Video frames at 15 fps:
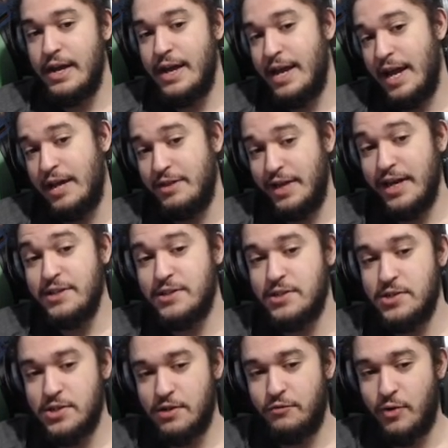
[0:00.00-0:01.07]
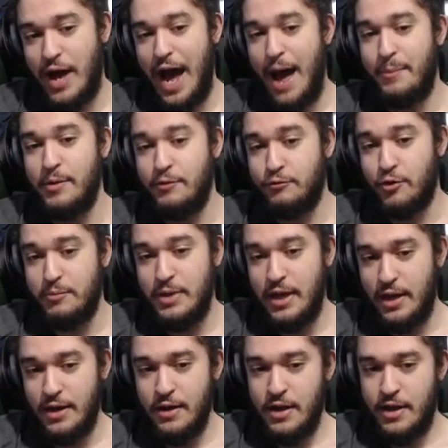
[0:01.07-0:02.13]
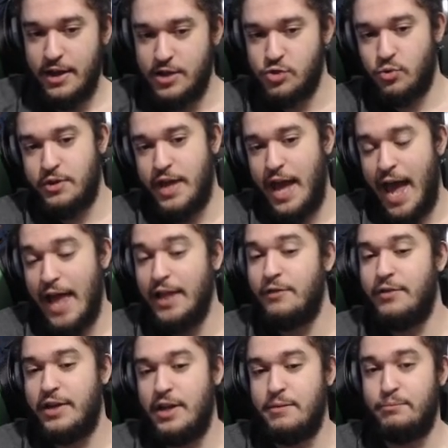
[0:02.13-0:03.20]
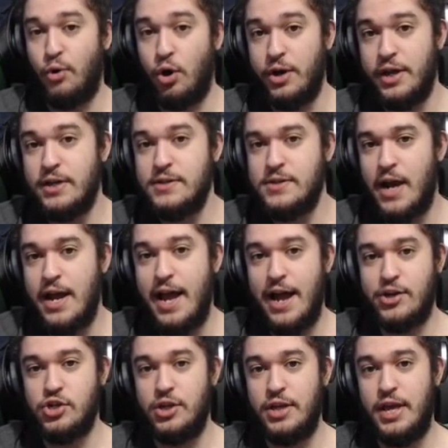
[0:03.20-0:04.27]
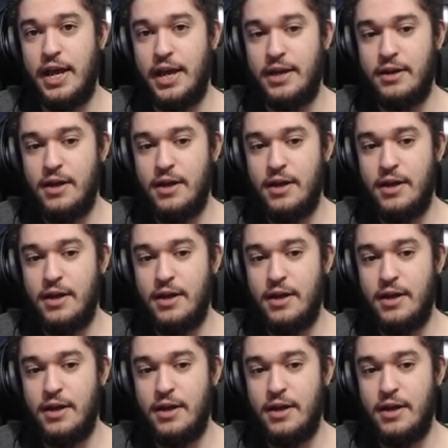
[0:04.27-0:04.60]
In the instance of what happened for me is where that elevated burn is, I actually hit